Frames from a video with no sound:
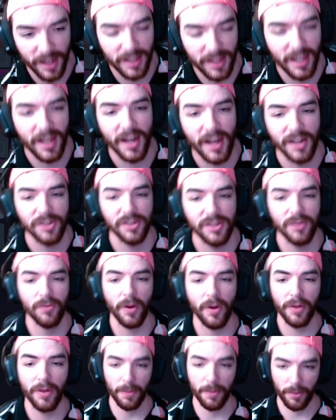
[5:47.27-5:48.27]
I can't actually
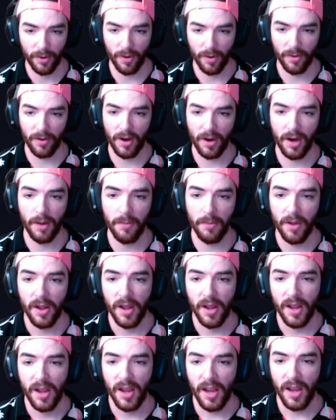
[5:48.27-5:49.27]
run the program
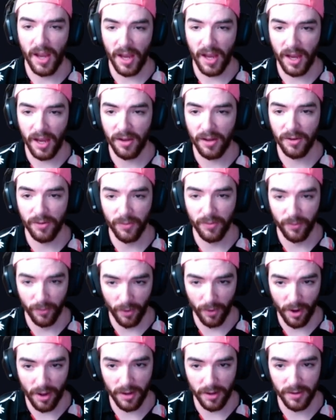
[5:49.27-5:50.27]
and
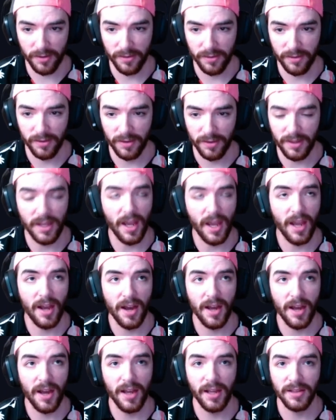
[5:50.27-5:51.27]
run the
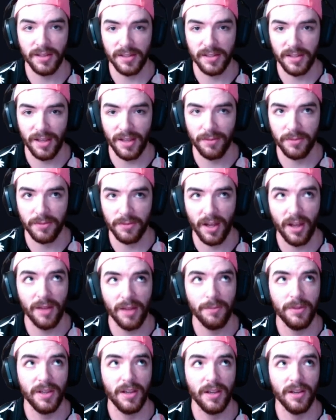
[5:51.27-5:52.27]
AI at the same
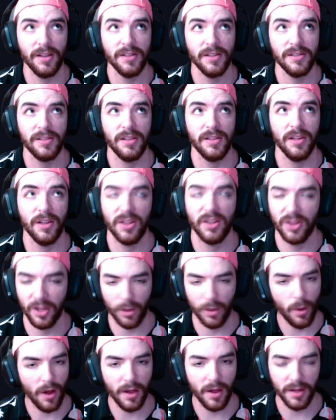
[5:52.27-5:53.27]
time because the, the
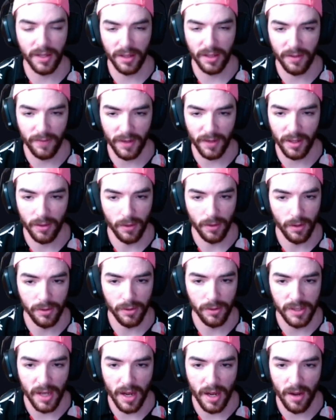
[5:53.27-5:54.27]
quality of the video
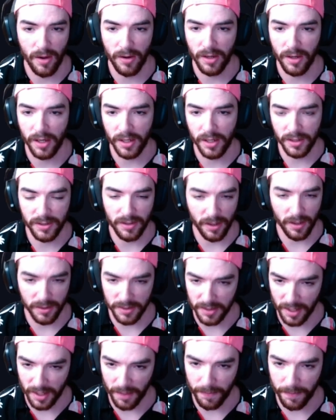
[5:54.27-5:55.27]
goes down and it
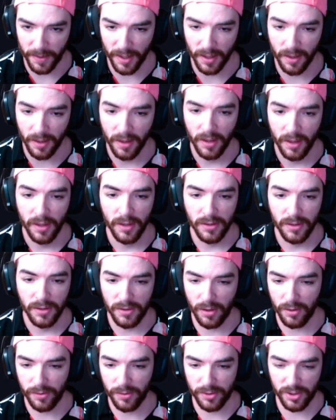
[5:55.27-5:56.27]
starts skipping.
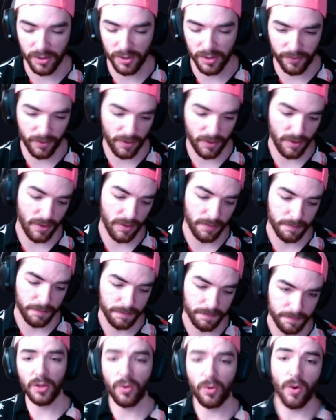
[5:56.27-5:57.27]
So just for
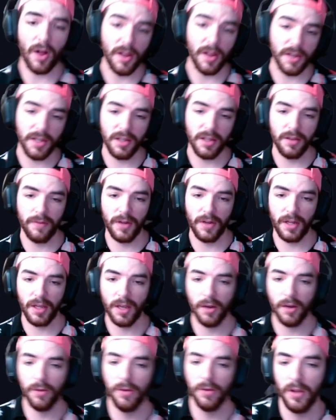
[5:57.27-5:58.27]
the quality of the
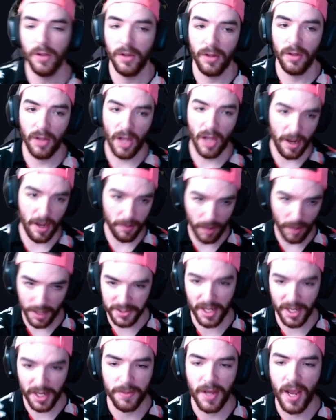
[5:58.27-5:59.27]
video, I, I
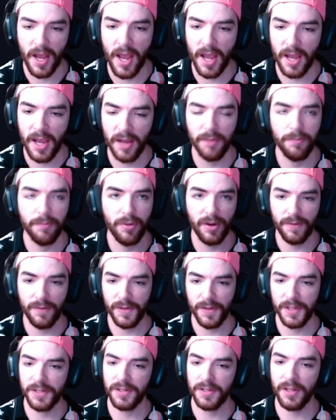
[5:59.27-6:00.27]
typed hey
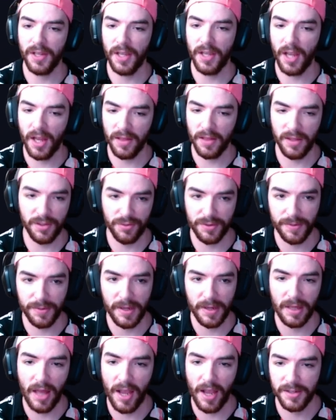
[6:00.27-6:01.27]
previously, and this was
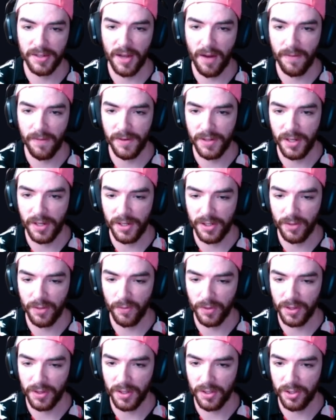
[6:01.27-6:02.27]
my last conversation
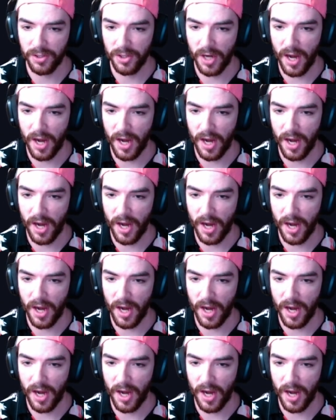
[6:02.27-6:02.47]
with this